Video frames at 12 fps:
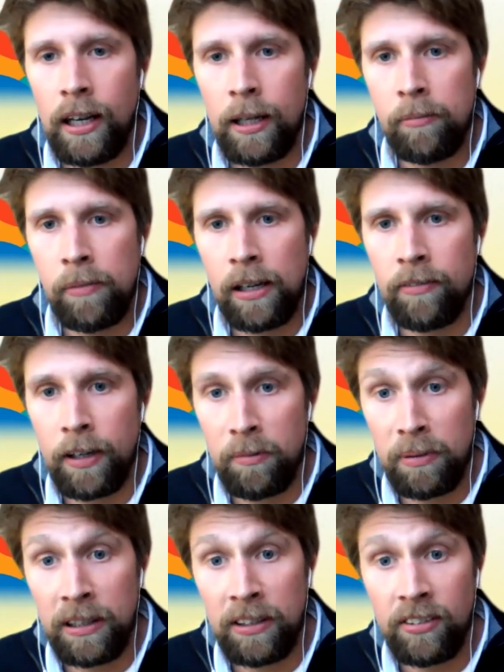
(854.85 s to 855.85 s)
and I'm
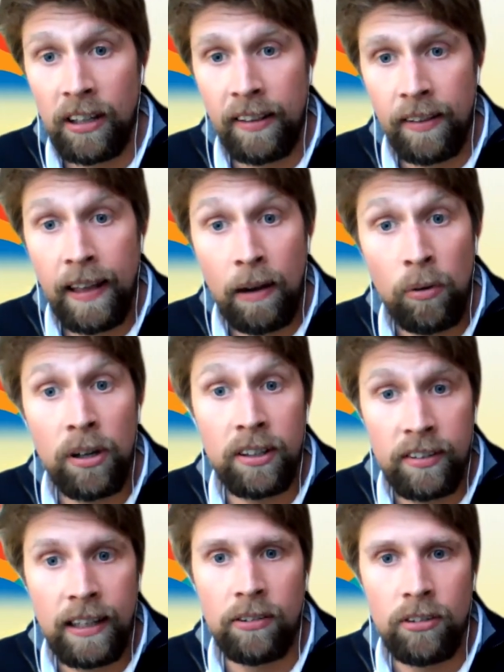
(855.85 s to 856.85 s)
very pleased to say that work
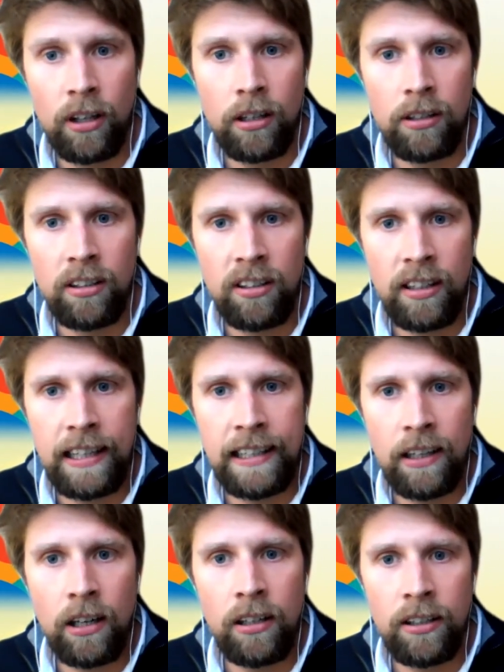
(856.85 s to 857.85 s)
is now started
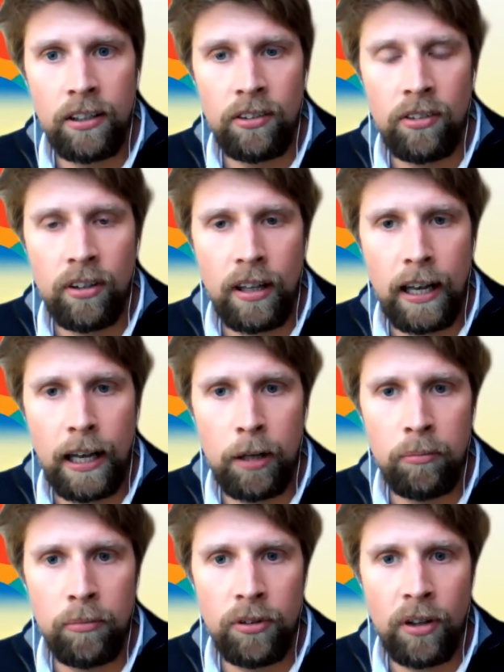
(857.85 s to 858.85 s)
in earnest.
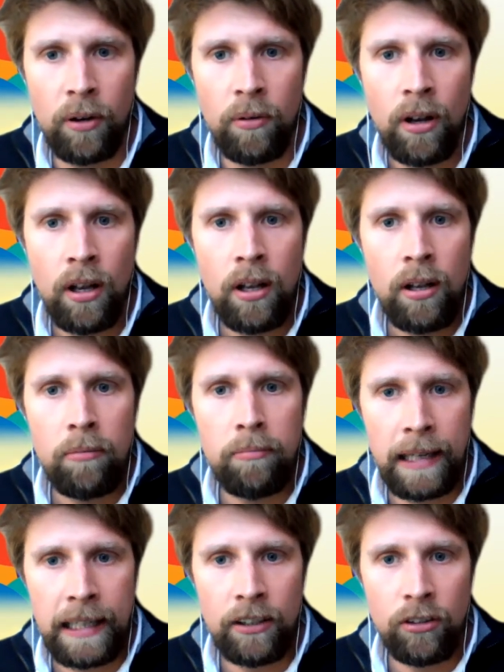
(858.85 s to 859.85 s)
So
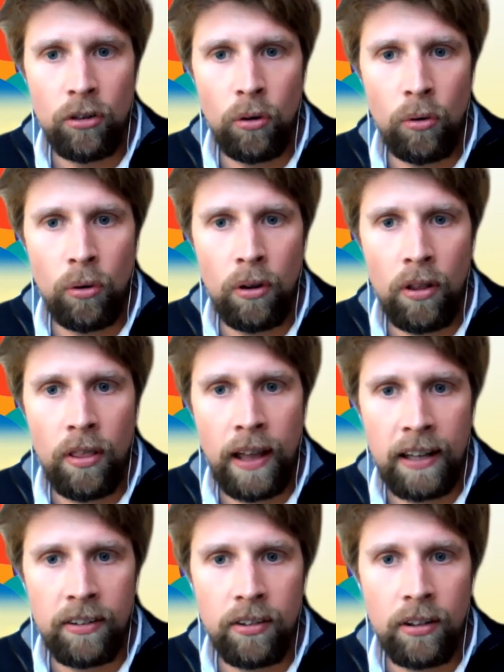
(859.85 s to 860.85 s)
making sure
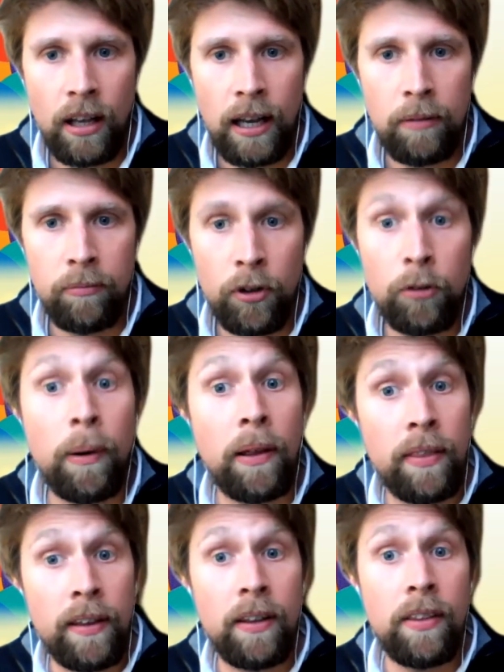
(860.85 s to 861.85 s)
that
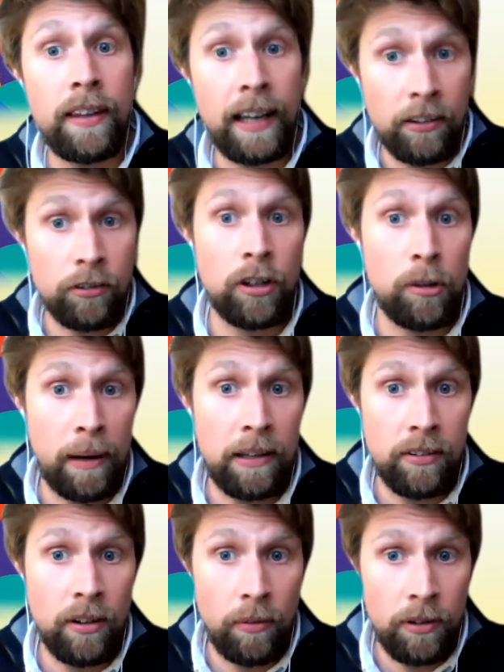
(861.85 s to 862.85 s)
despite the extra
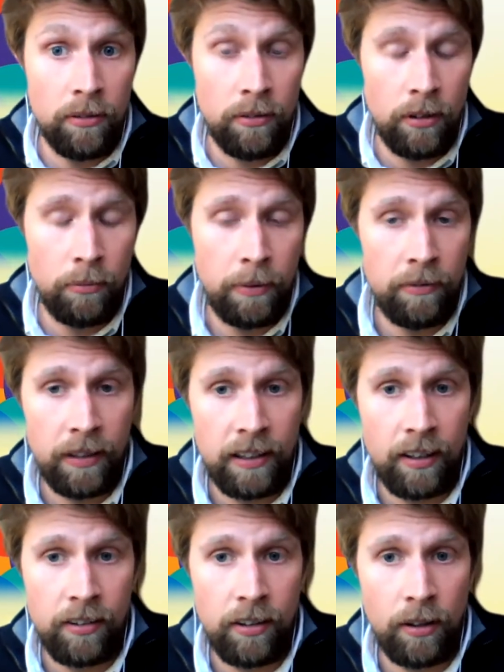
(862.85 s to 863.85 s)
capacity, which has been
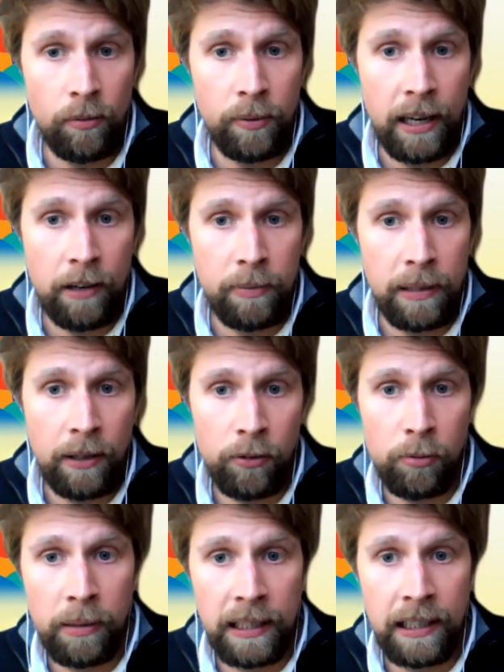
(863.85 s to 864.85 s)
fantastic, we have been able
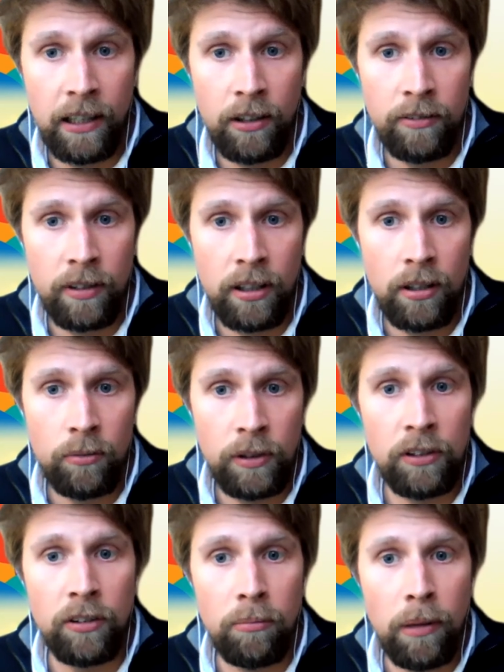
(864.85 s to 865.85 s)
to bring in over
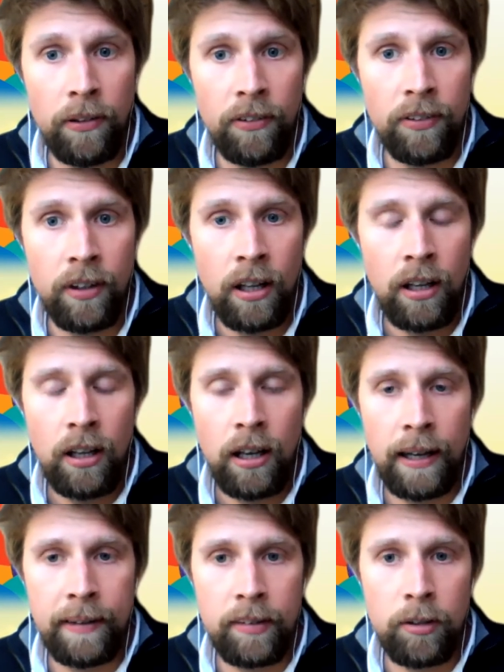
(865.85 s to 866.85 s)
recent months,
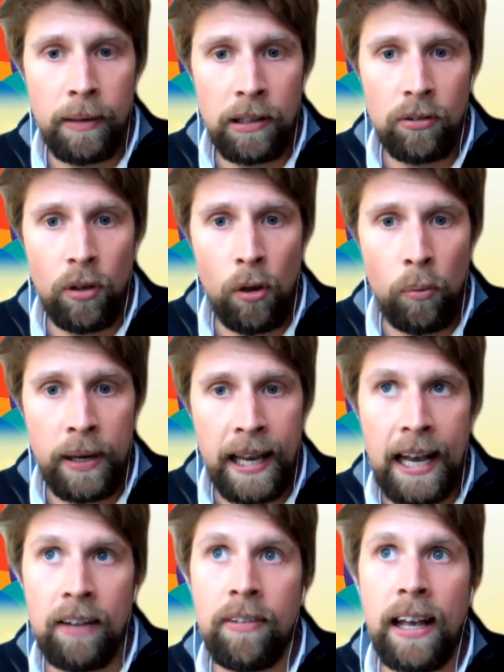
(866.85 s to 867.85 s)
to make sure that we
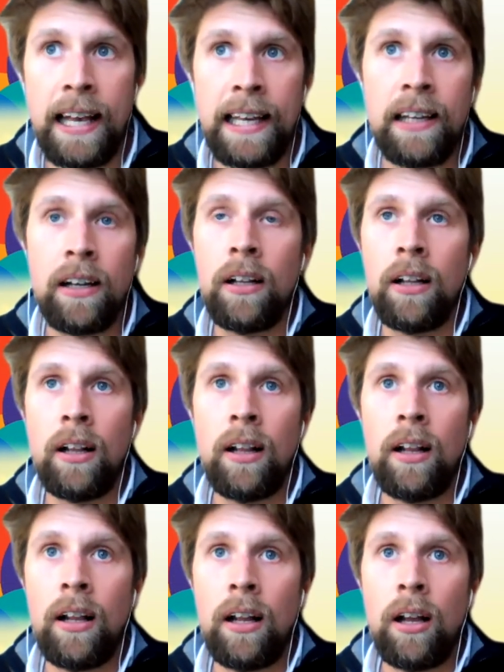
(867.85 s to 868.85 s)
have a
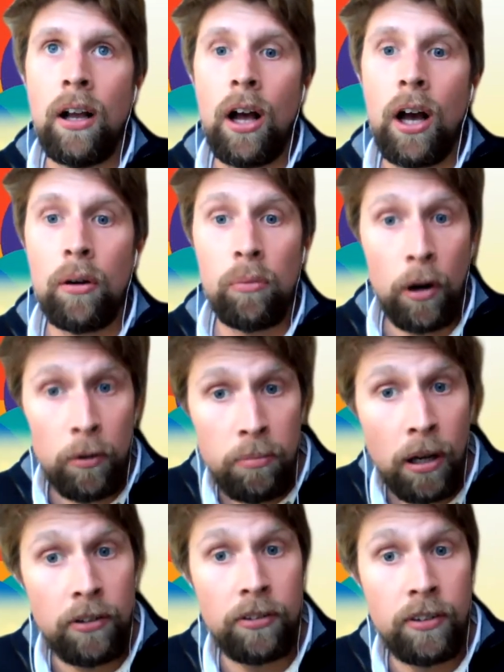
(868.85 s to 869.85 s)

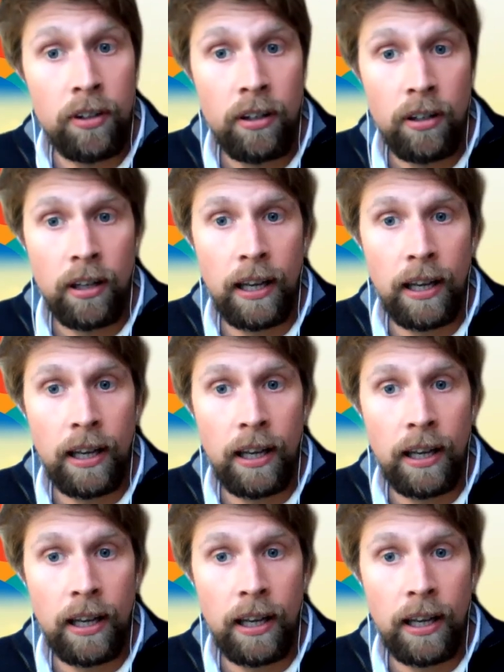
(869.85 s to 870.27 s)
robust,